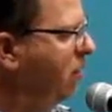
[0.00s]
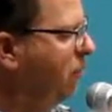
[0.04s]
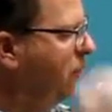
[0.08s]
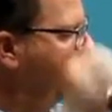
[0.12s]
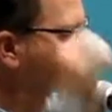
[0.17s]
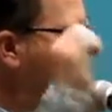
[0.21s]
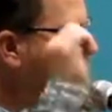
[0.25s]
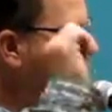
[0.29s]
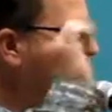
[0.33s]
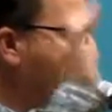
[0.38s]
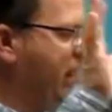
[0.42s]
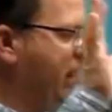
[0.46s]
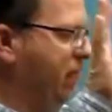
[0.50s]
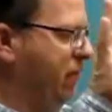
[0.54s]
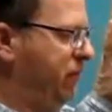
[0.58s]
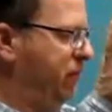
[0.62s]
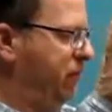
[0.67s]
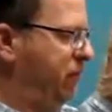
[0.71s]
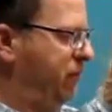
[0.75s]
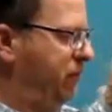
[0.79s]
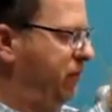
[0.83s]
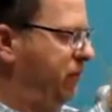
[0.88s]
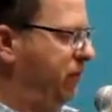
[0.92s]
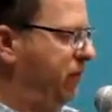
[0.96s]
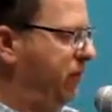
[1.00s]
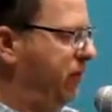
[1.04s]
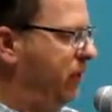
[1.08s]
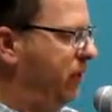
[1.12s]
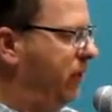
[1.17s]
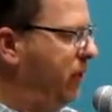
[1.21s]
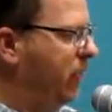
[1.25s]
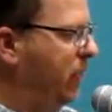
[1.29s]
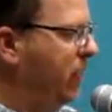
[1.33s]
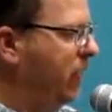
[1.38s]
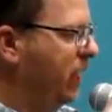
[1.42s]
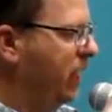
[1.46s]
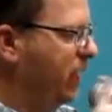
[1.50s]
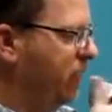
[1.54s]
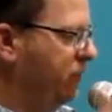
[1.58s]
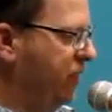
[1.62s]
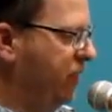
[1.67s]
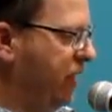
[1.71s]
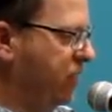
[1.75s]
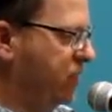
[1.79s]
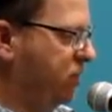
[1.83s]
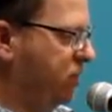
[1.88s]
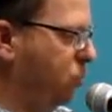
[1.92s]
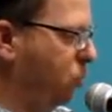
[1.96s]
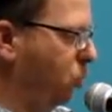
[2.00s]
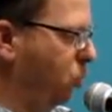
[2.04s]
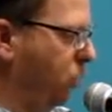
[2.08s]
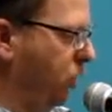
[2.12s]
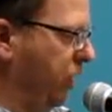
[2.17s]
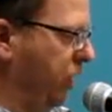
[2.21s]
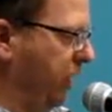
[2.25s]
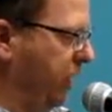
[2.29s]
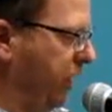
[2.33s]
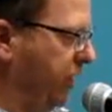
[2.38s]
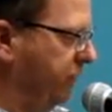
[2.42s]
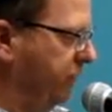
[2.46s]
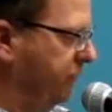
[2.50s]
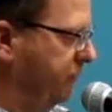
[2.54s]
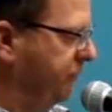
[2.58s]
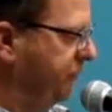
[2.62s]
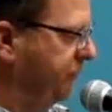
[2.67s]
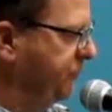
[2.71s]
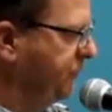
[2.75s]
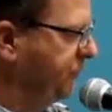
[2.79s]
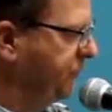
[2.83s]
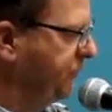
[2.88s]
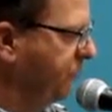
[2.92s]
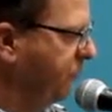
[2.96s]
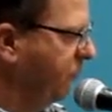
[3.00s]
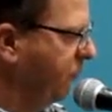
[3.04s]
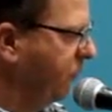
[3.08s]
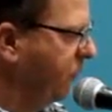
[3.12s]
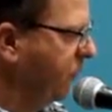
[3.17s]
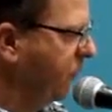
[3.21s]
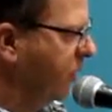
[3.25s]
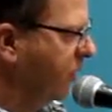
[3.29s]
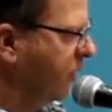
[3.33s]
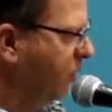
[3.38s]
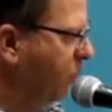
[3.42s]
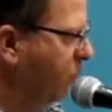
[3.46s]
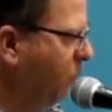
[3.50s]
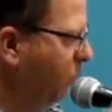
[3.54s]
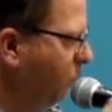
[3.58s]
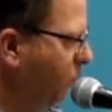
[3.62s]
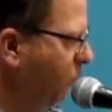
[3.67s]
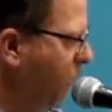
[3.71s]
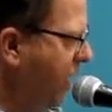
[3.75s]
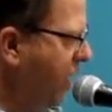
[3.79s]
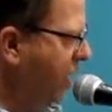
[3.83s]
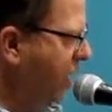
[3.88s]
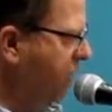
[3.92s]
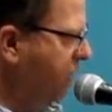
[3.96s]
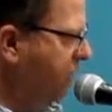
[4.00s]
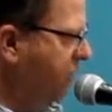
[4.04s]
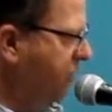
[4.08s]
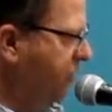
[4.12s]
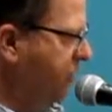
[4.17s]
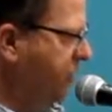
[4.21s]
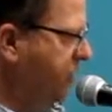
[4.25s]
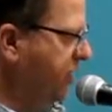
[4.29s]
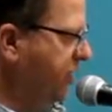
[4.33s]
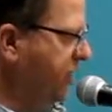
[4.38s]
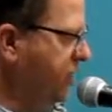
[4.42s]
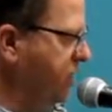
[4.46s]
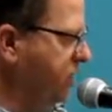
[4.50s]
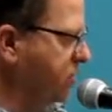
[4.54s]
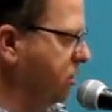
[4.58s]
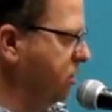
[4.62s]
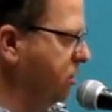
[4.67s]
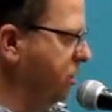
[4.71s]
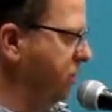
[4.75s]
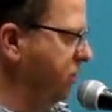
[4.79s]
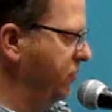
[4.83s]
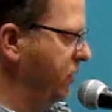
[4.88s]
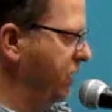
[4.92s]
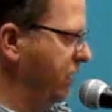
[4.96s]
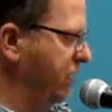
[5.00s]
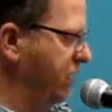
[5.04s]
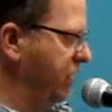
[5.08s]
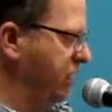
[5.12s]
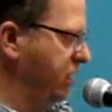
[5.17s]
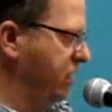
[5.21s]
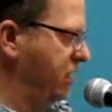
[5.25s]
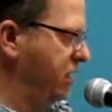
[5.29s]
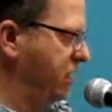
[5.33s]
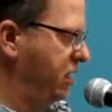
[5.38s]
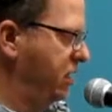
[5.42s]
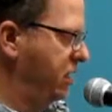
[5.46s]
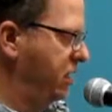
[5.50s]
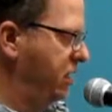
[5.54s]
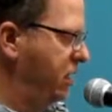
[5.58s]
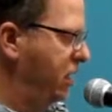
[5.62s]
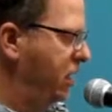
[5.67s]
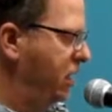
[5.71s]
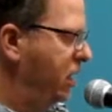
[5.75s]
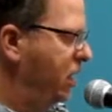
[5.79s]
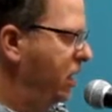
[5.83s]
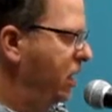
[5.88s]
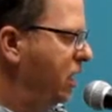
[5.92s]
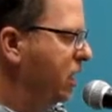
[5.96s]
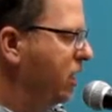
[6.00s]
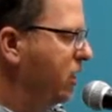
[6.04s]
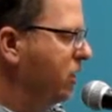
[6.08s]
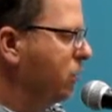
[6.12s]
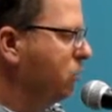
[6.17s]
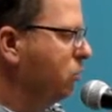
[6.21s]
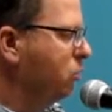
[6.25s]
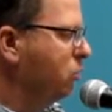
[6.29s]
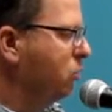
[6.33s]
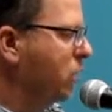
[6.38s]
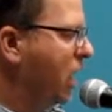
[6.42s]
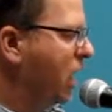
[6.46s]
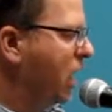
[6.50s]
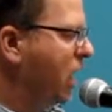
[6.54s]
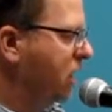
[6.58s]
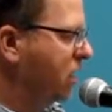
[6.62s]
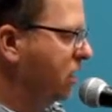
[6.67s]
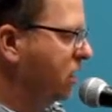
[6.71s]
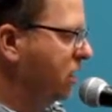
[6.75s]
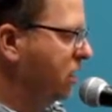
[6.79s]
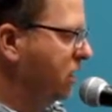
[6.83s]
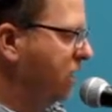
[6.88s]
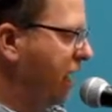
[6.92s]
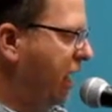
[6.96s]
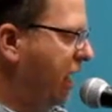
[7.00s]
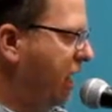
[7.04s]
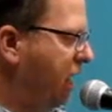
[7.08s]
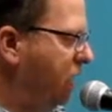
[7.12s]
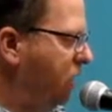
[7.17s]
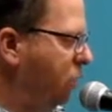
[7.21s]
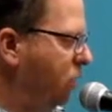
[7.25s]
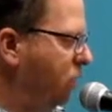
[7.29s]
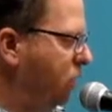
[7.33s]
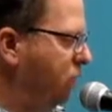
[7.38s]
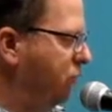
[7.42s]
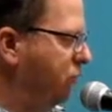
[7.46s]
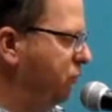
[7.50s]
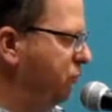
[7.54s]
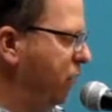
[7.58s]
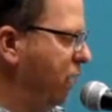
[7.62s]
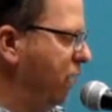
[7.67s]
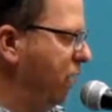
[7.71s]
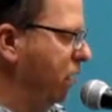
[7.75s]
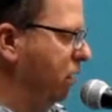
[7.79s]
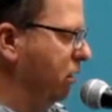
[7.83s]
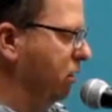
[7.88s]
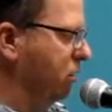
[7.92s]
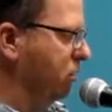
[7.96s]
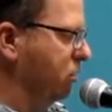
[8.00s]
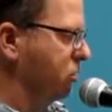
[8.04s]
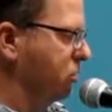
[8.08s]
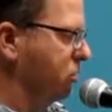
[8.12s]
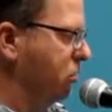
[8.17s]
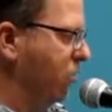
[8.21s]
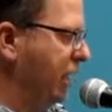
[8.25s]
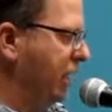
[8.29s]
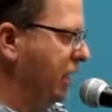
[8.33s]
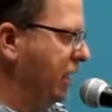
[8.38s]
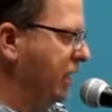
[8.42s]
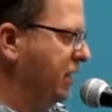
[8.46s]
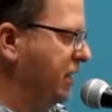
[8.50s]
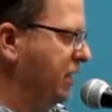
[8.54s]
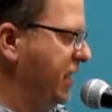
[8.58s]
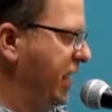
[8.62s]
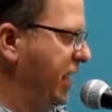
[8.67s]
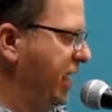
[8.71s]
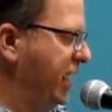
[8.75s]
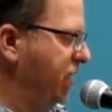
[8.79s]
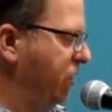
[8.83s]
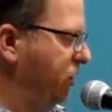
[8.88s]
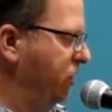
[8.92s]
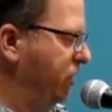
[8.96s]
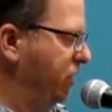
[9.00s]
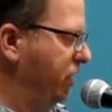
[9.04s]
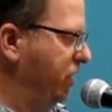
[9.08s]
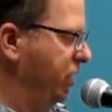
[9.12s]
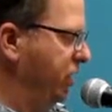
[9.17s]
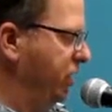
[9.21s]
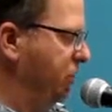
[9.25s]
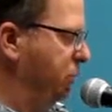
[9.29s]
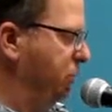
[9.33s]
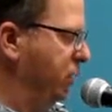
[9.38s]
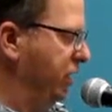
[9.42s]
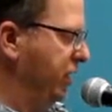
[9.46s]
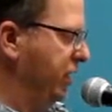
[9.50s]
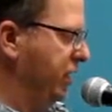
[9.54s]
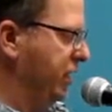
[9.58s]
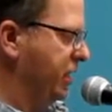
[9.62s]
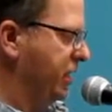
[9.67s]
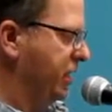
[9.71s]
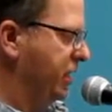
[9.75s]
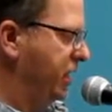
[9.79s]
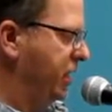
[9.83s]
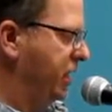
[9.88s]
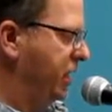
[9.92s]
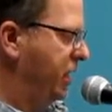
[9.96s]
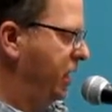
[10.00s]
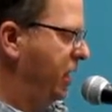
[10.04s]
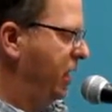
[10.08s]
5. Advanced warning. Beware the dangers of the kiss. Do not allow what follows while entangled in the bliss,